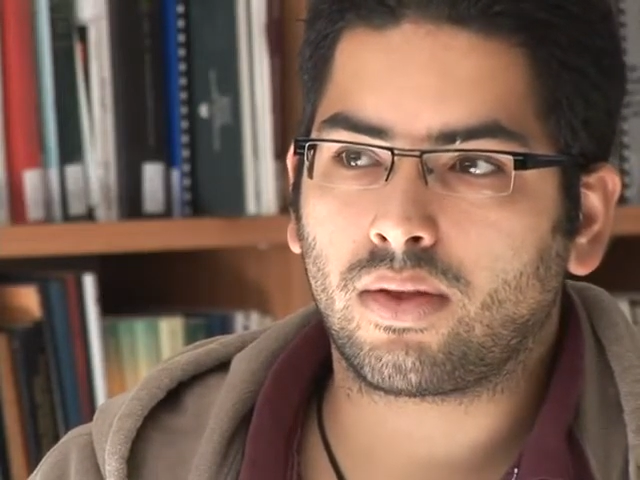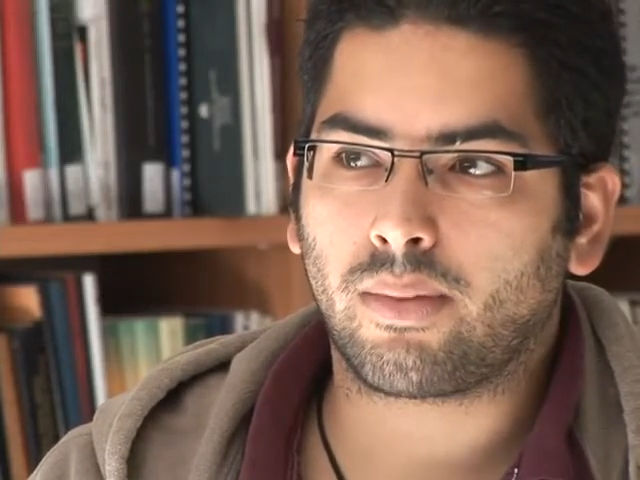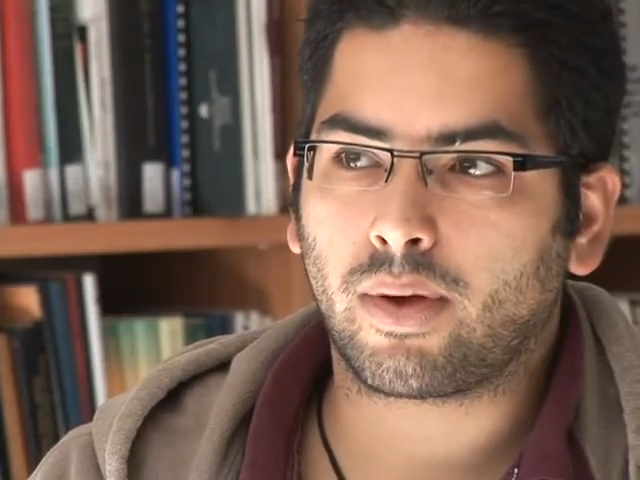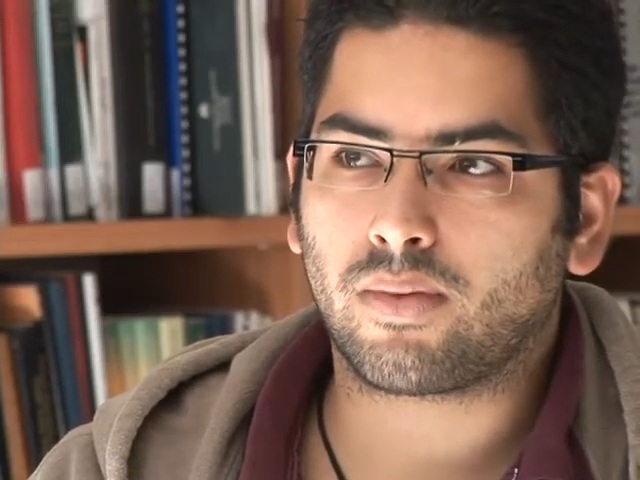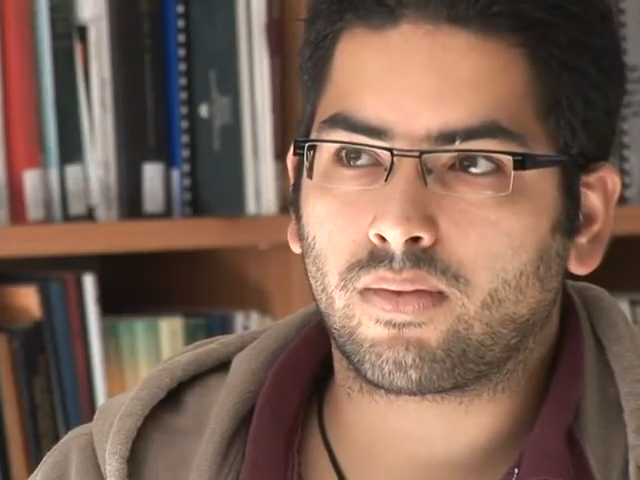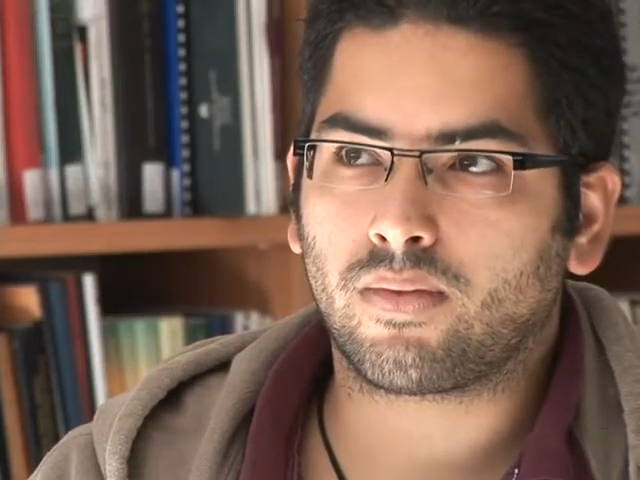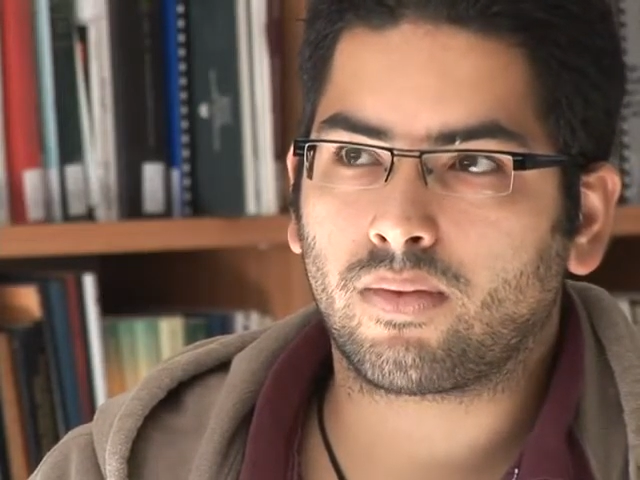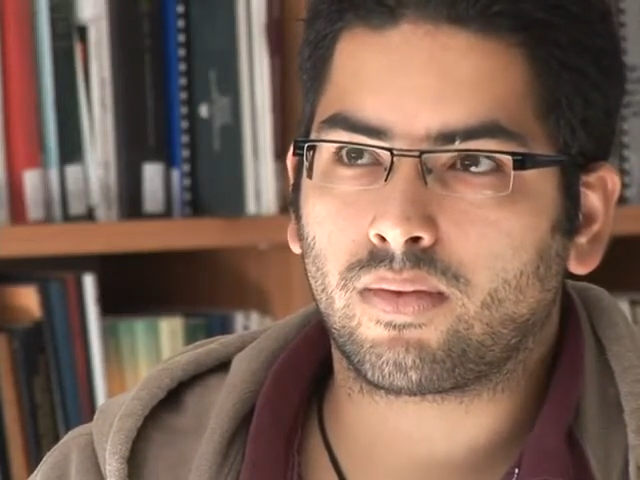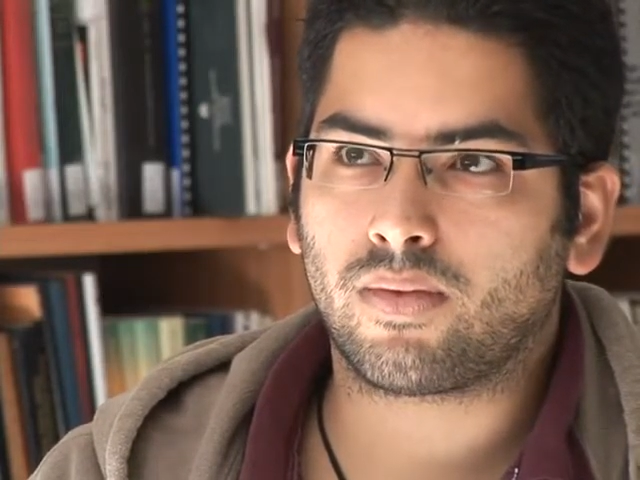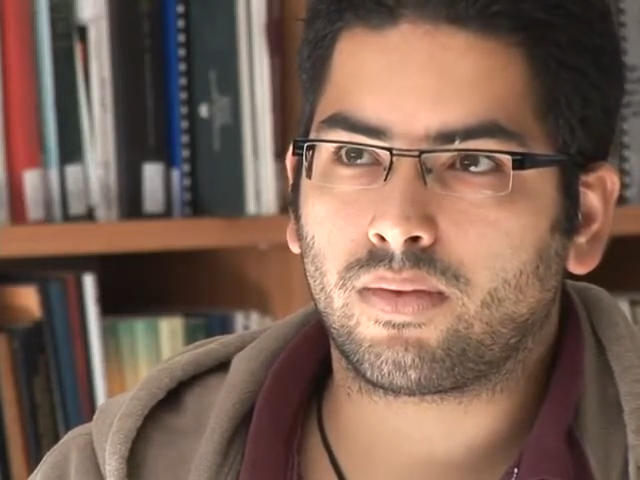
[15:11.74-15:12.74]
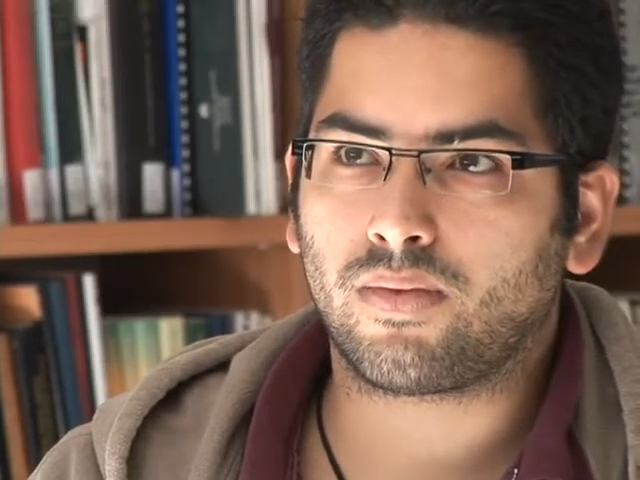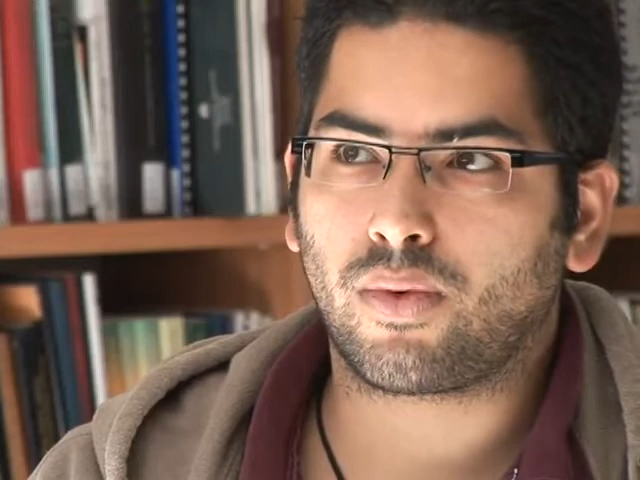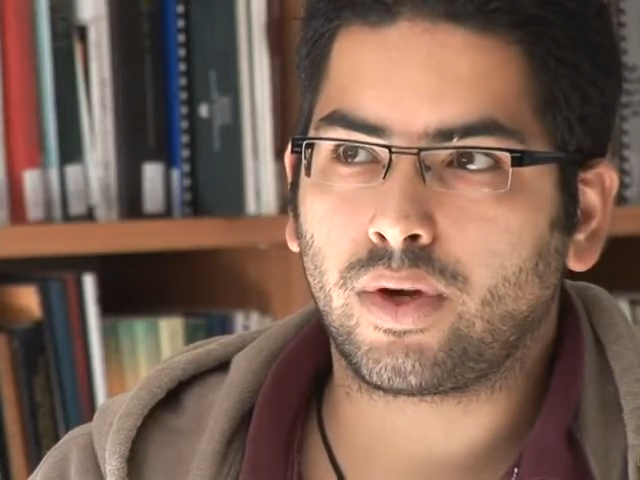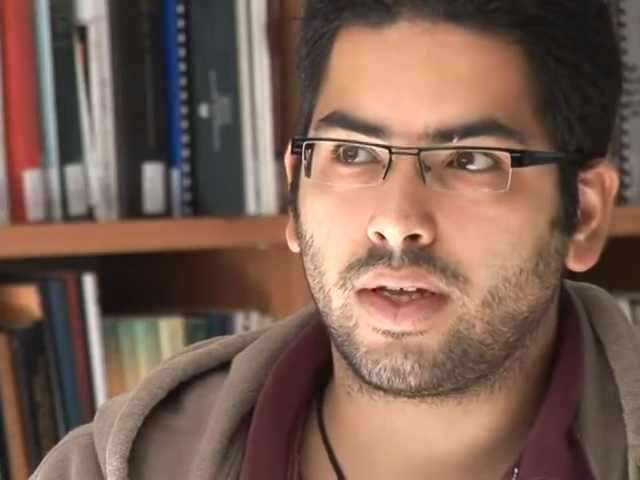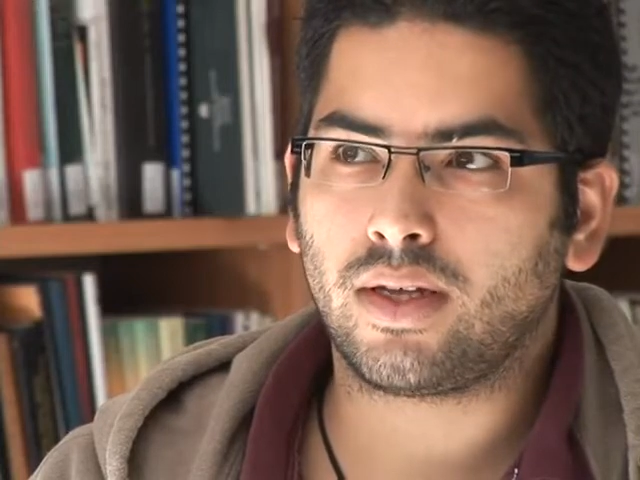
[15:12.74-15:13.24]
about
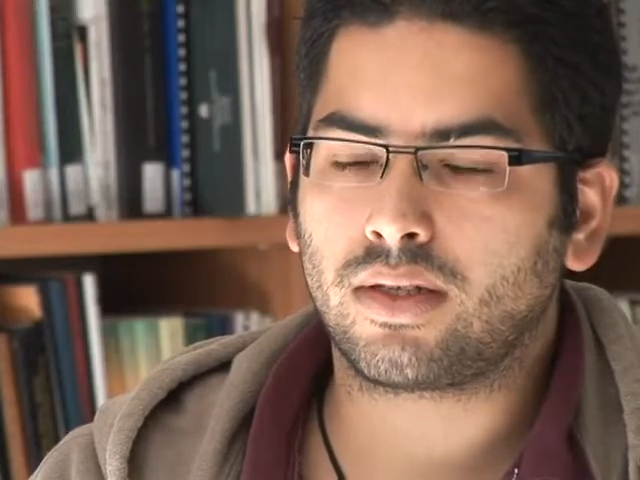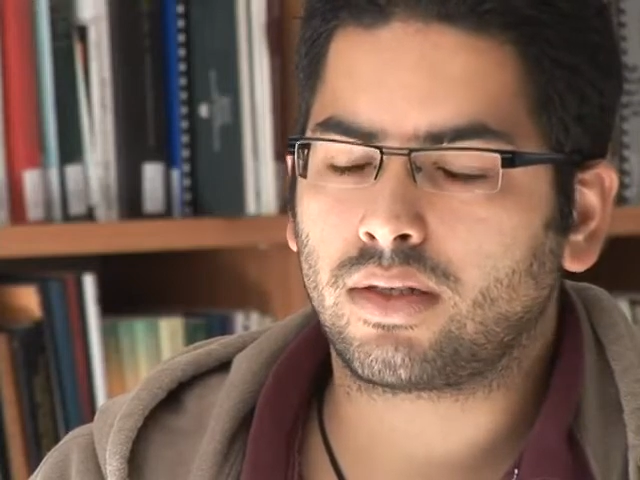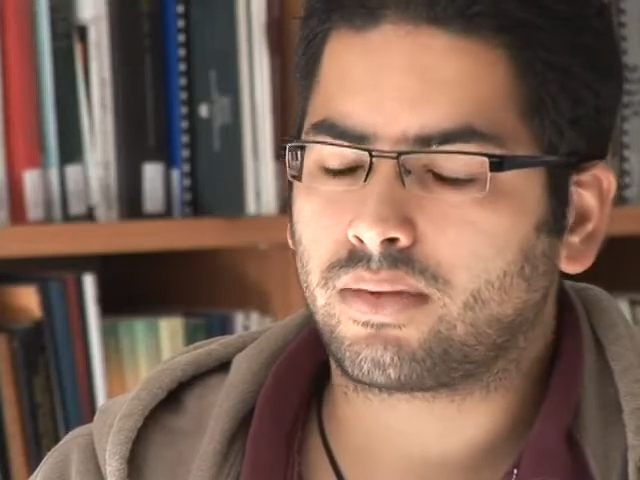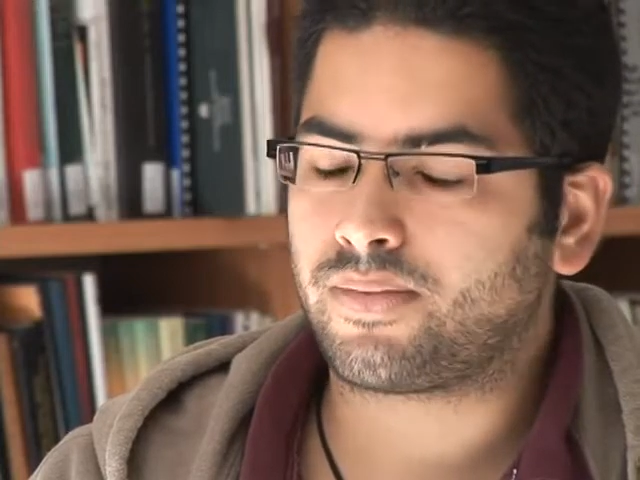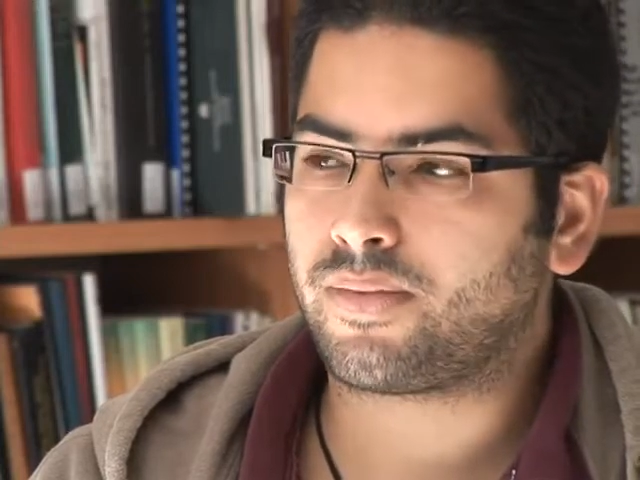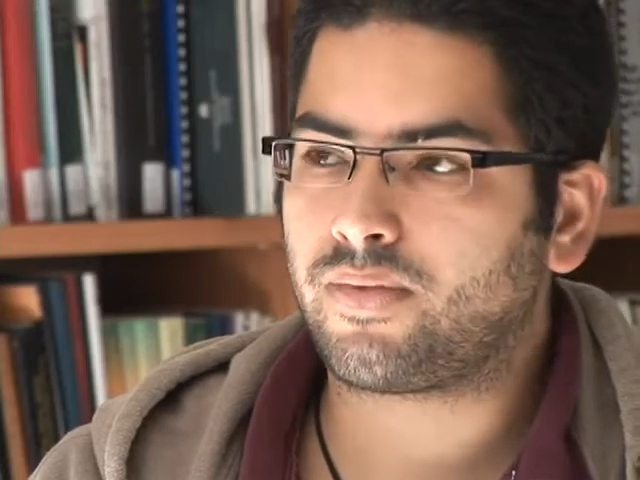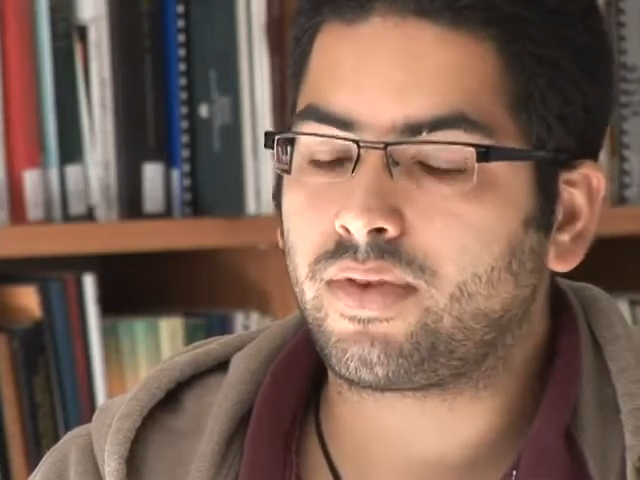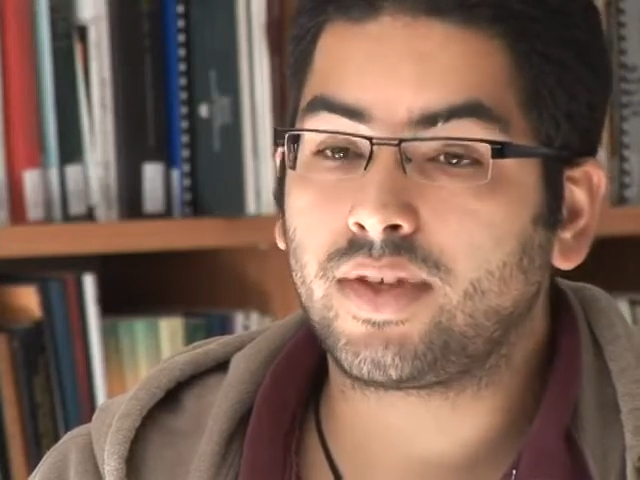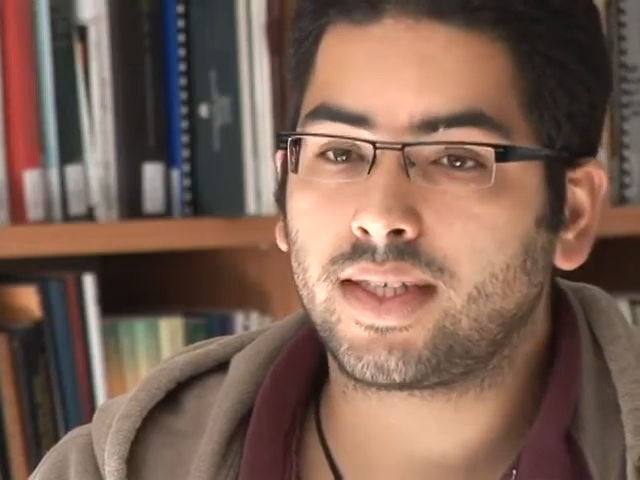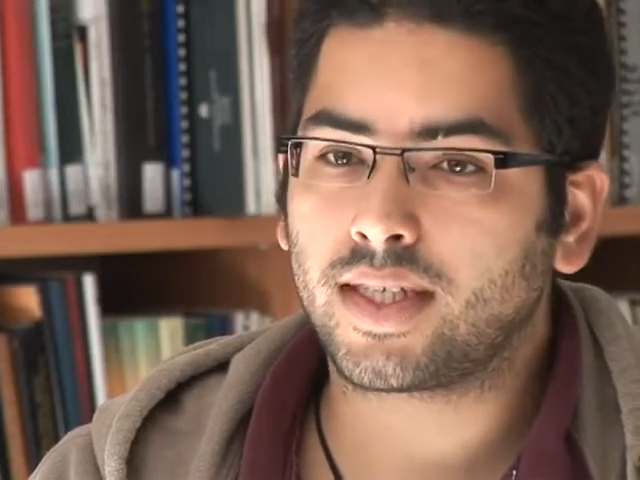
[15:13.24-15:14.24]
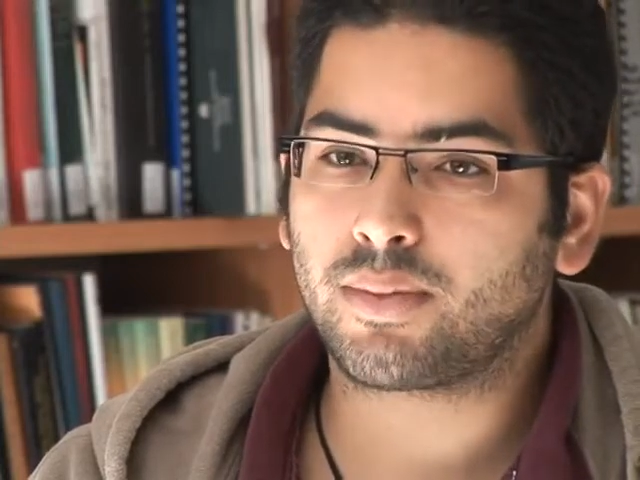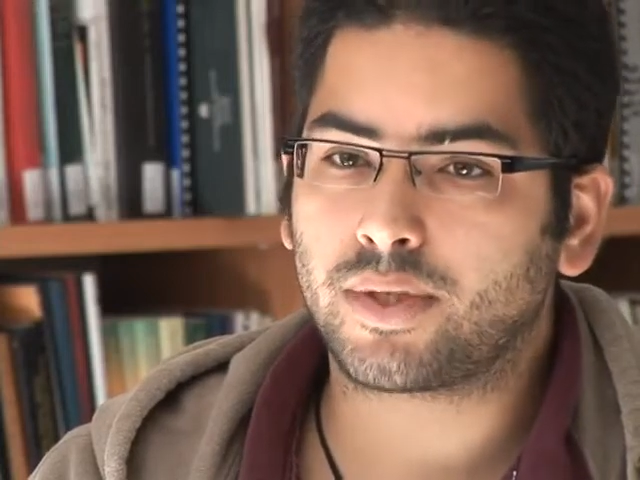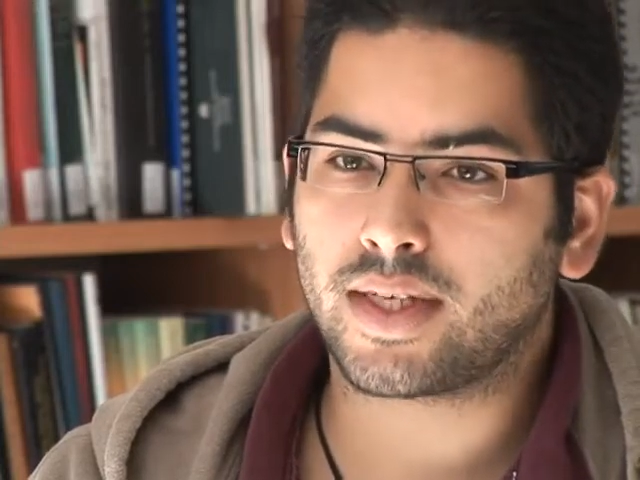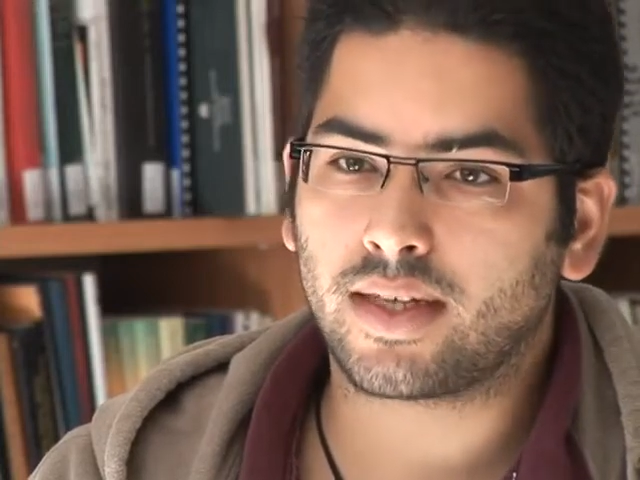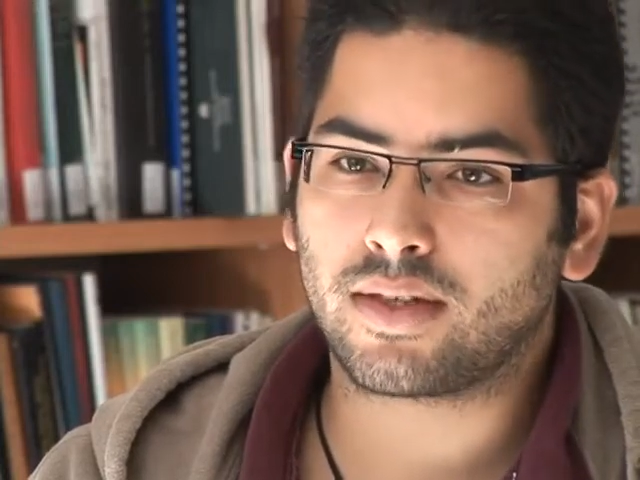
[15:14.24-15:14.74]

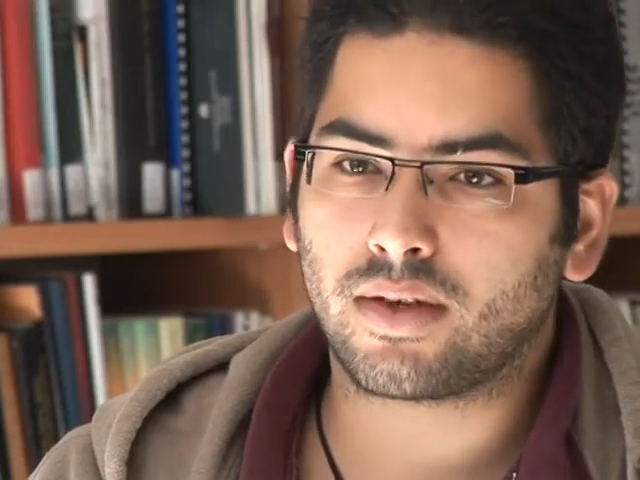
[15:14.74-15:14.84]
56%